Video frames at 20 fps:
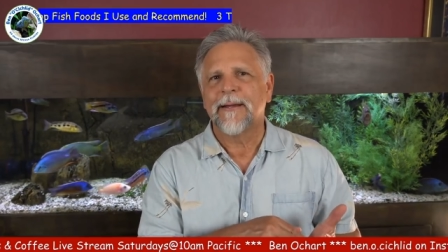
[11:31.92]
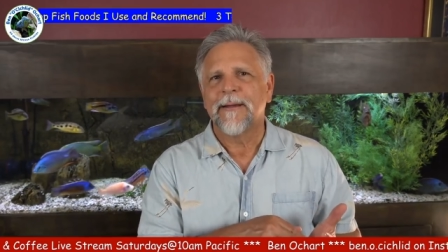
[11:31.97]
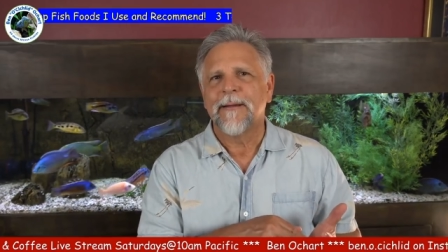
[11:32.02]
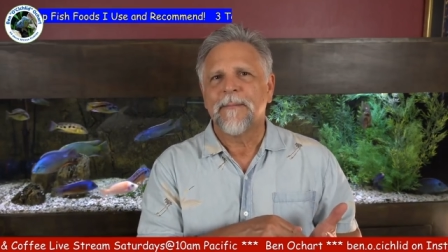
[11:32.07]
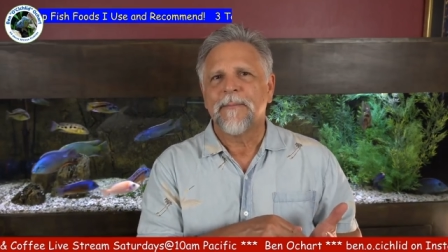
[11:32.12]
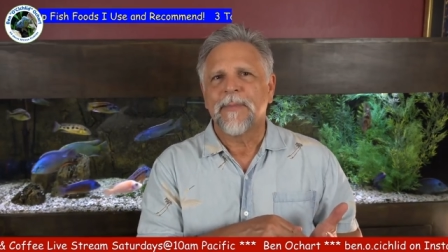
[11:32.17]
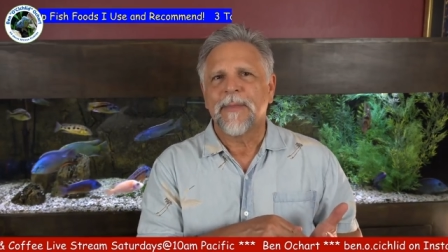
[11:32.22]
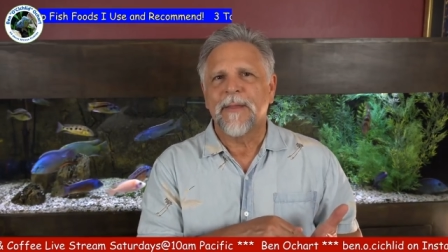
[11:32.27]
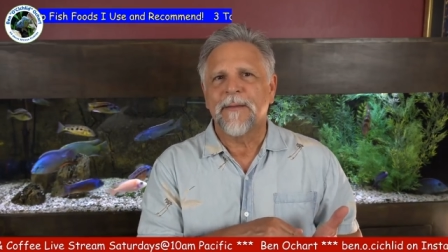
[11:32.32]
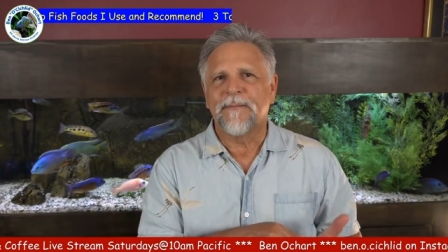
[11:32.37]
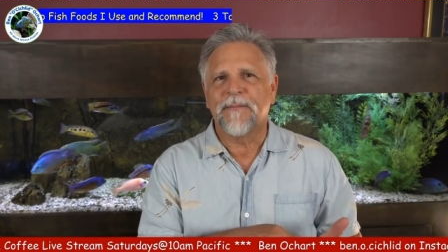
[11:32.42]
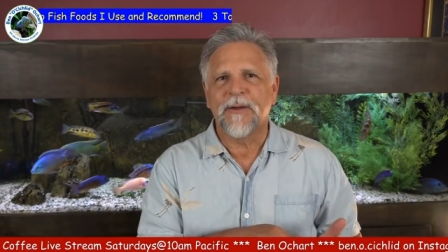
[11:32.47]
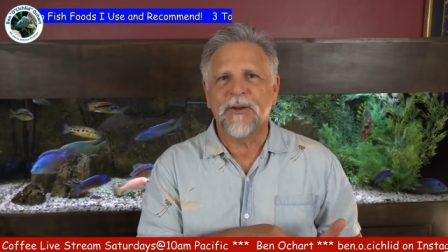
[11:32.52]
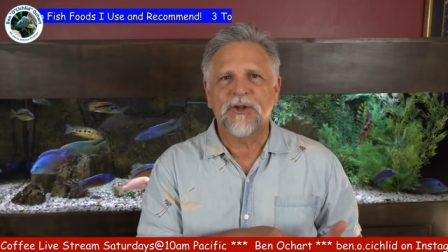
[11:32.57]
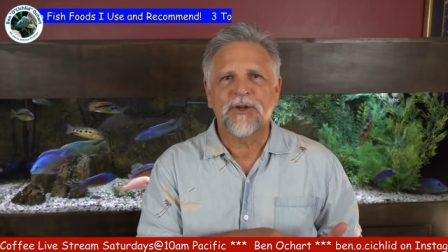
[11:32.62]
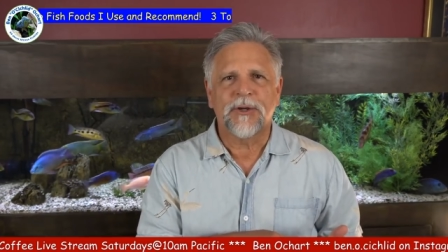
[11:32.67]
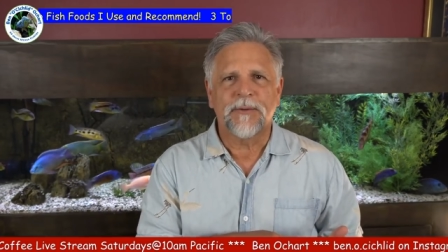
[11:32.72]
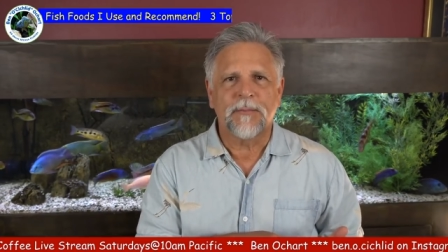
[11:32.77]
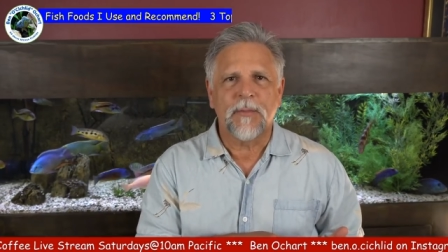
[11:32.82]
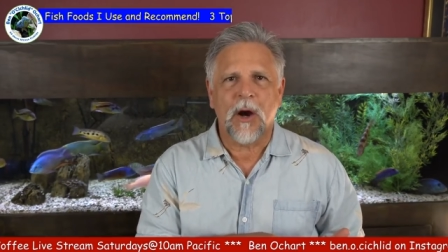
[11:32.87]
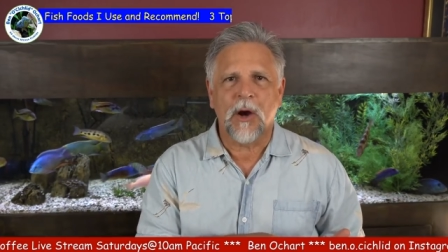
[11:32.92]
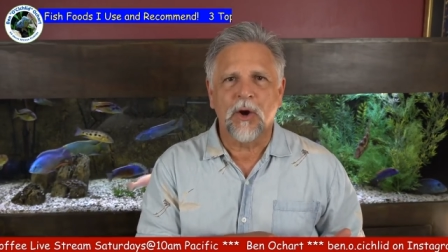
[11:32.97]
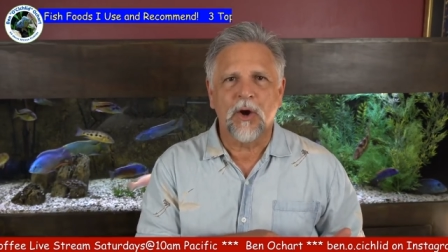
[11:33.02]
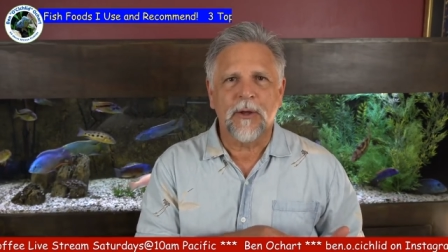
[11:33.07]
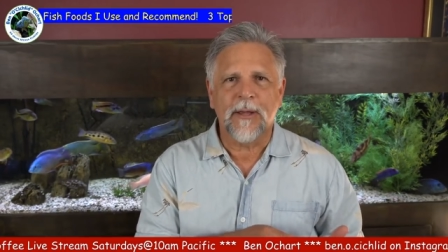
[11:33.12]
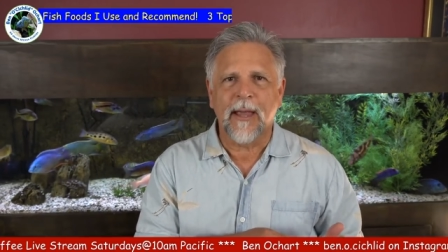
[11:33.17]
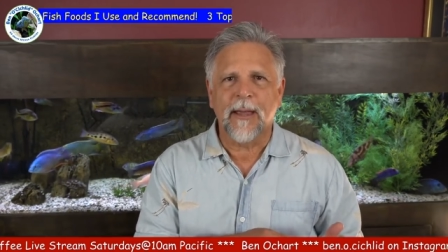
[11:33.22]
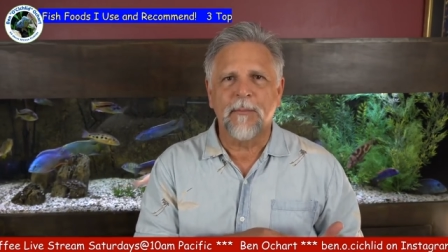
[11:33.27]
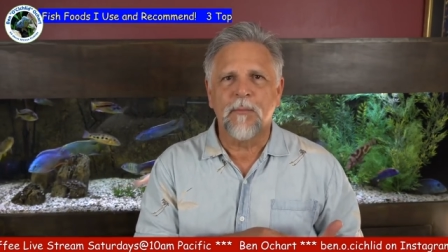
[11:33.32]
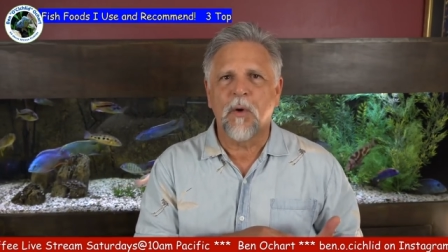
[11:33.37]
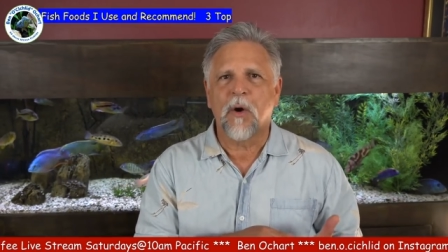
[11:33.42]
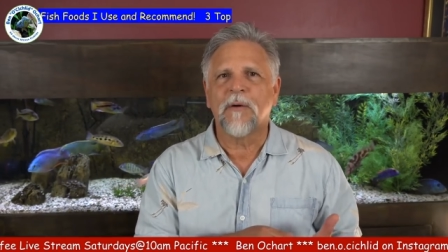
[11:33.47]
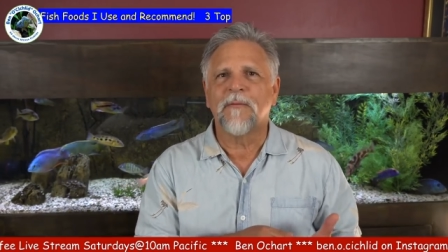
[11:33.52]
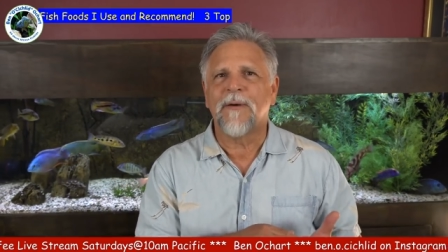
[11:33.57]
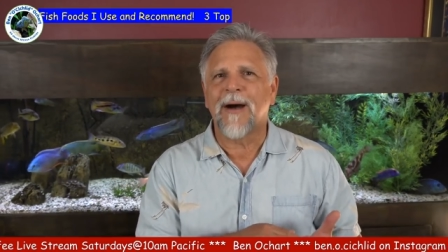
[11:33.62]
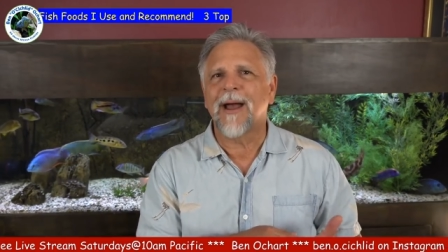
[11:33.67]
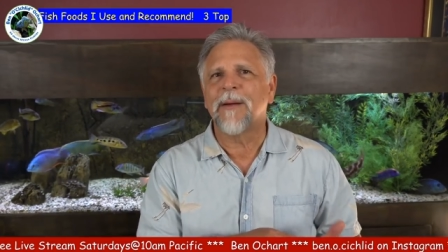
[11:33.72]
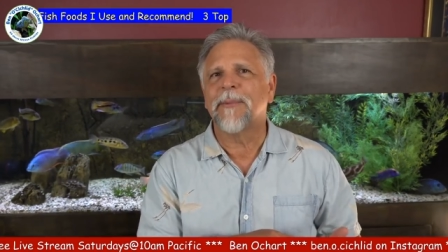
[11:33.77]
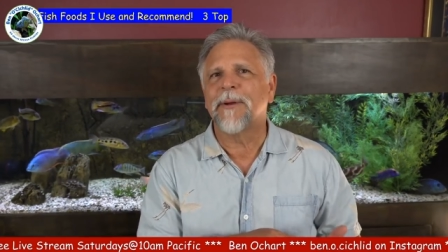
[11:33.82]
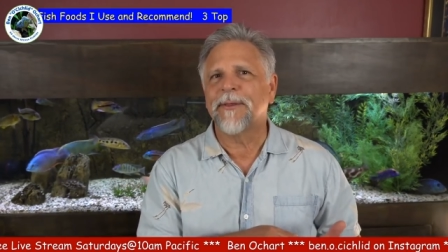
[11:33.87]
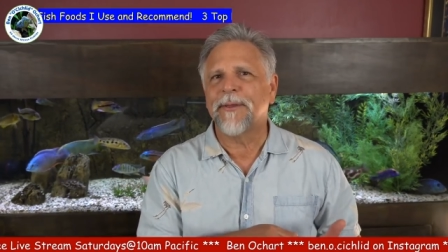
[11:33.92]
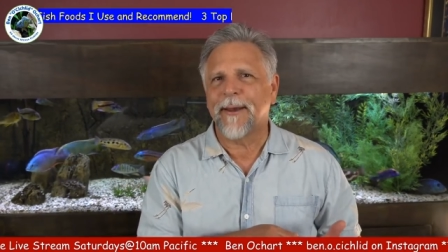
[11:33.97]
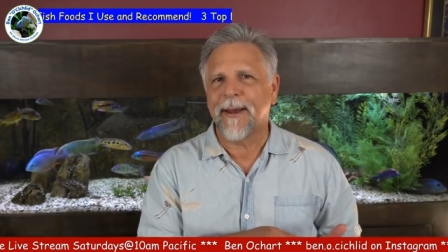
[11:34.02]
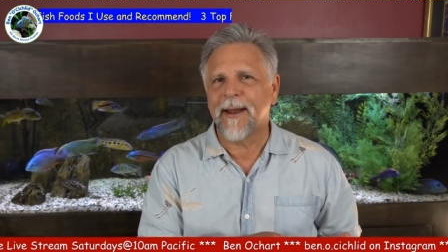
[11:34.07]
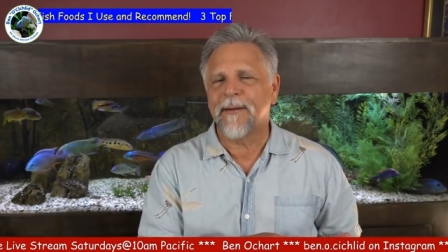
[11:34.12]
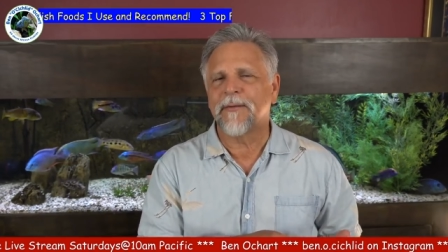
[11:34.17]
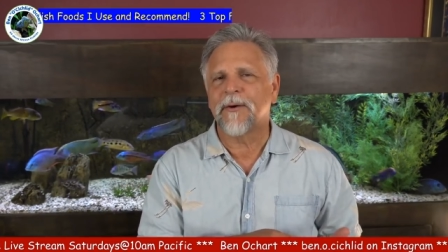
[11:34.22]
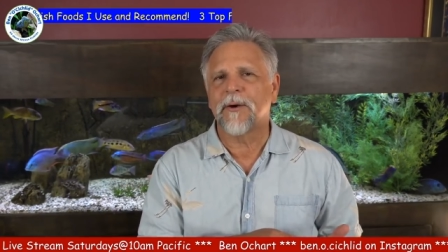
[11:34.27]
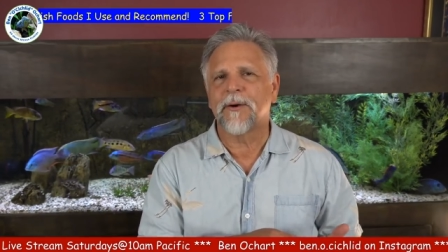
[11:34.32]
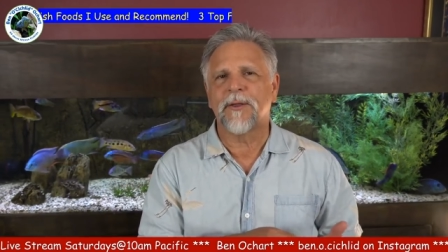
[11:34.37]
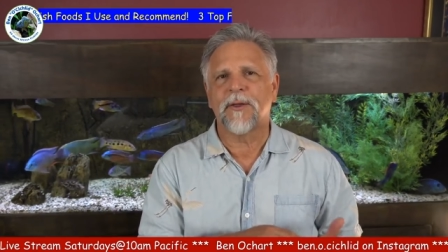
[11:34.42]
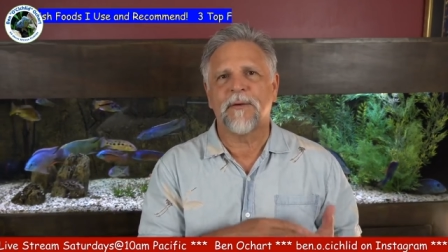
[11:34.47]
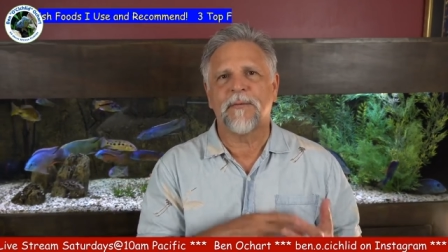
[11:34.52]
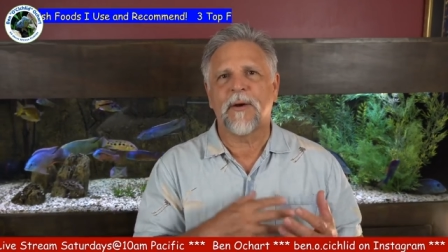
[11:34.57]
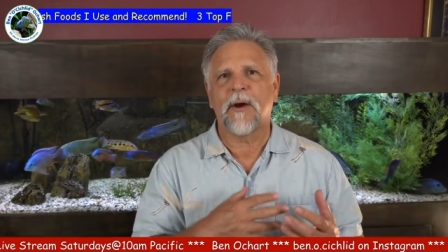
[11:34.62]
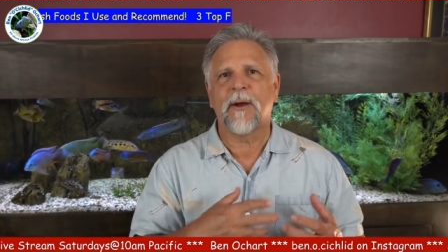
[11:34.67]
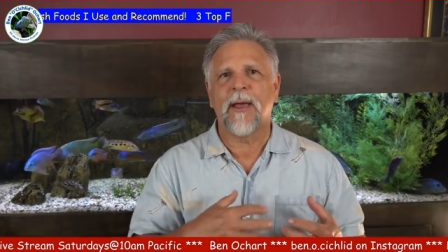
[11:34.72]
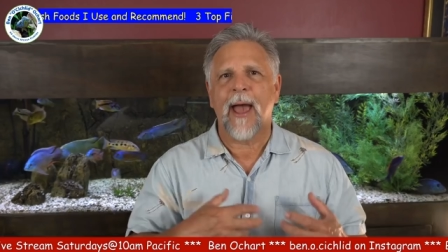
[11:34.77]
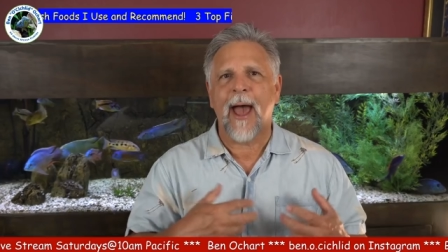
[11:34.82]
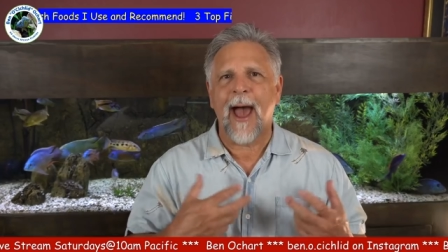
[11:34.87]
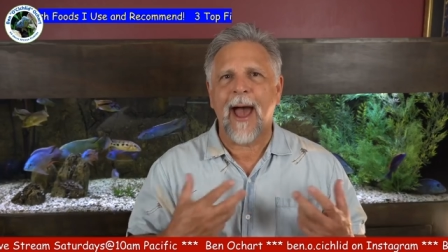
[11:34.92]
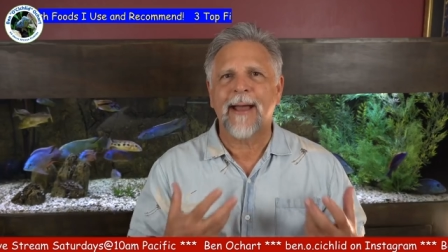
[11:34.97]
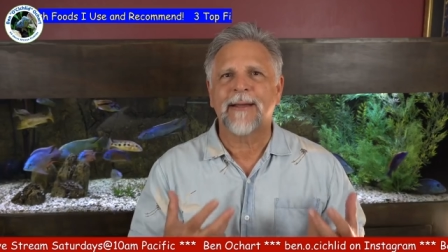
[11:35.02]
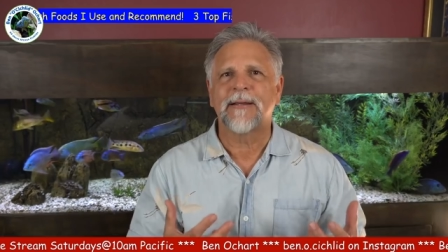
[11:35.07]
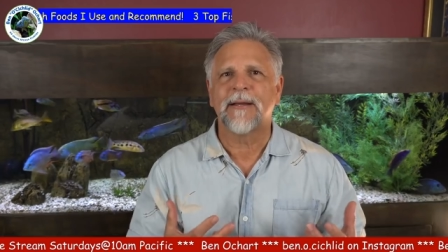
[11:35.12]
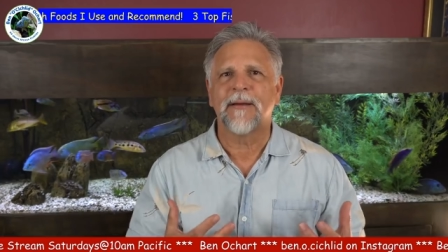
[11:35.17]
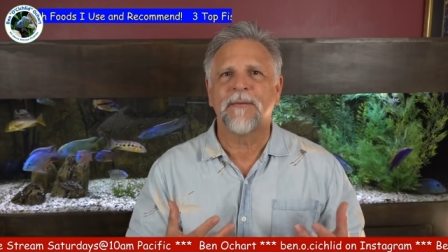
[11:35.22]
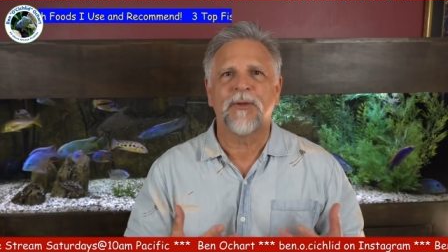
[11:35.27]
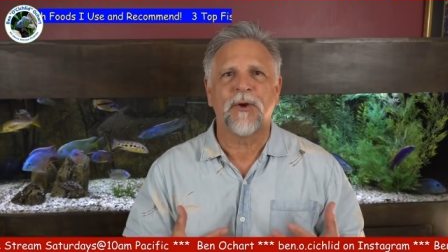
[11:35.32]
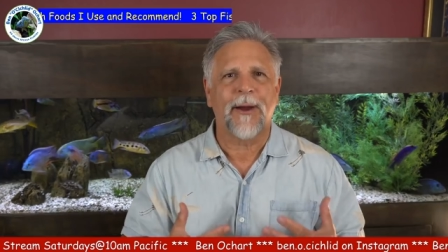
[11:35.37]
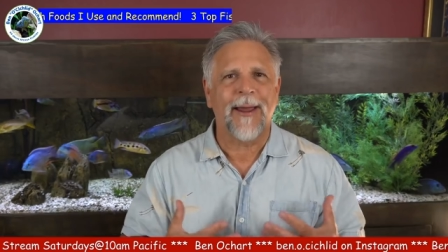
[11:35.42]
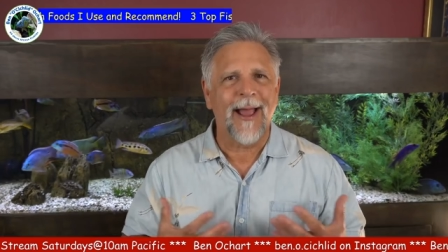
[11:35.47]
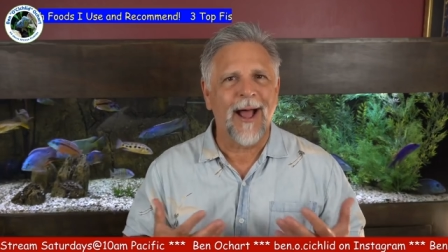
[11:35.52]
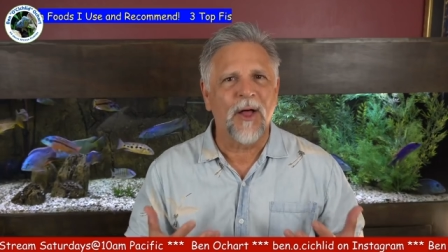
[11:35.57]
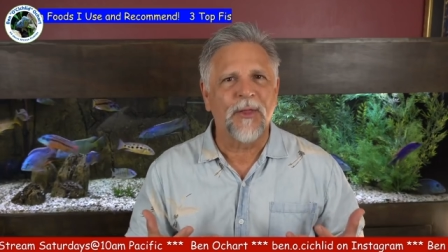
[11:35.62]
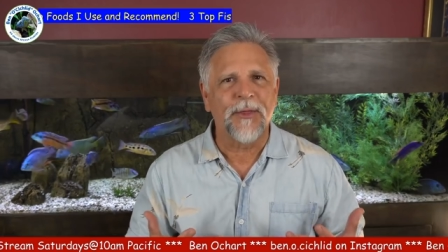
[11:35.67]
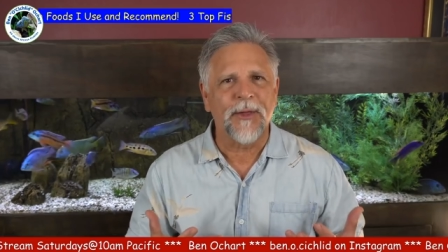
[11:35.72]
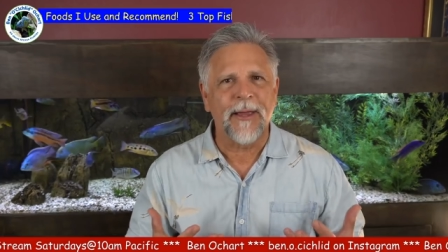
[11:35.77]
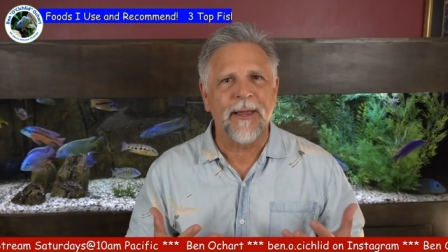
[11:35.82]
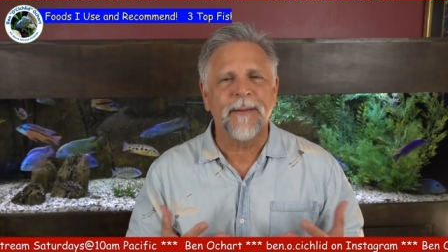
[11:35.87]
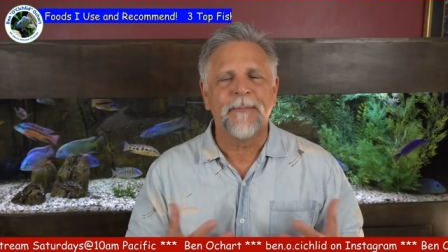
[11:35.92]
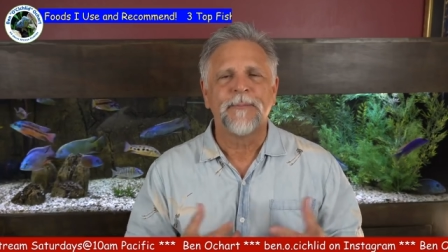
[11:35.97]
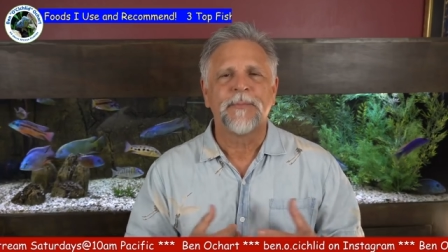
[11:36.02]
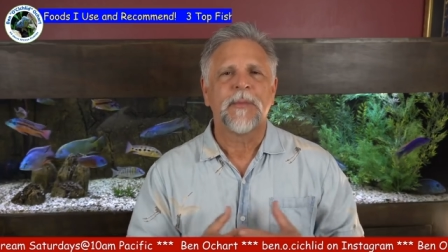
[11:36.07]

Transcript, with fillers: The fish are looking more vibrant than ever. They're very active. They're healthy.